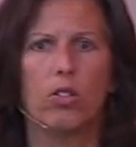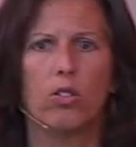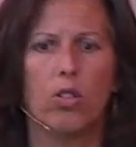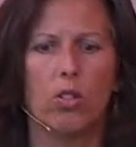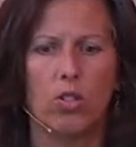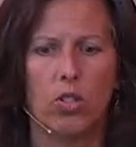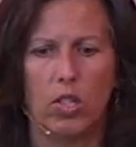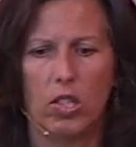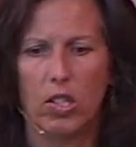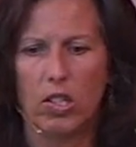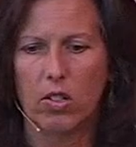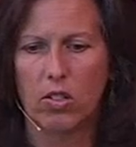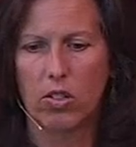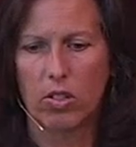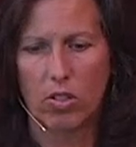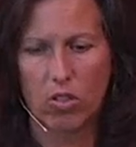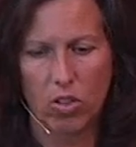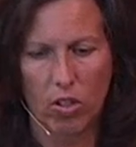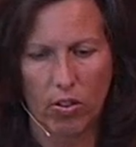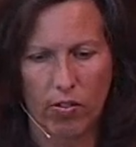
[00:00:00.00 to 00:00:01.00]
So she
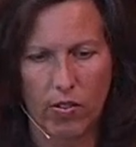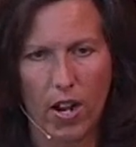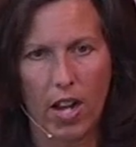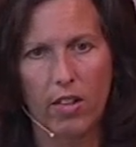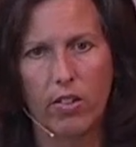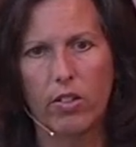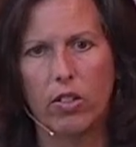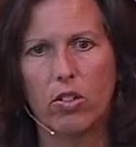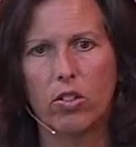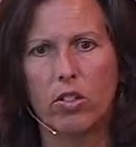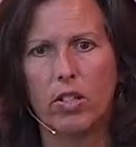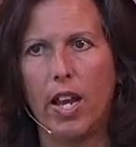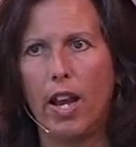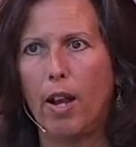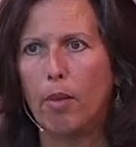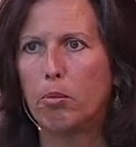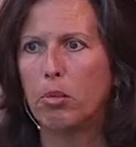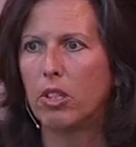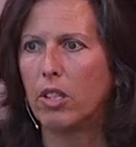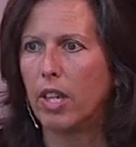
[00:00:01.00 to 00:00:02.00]
just she followed the
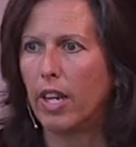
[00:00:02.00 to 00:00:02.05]
steps.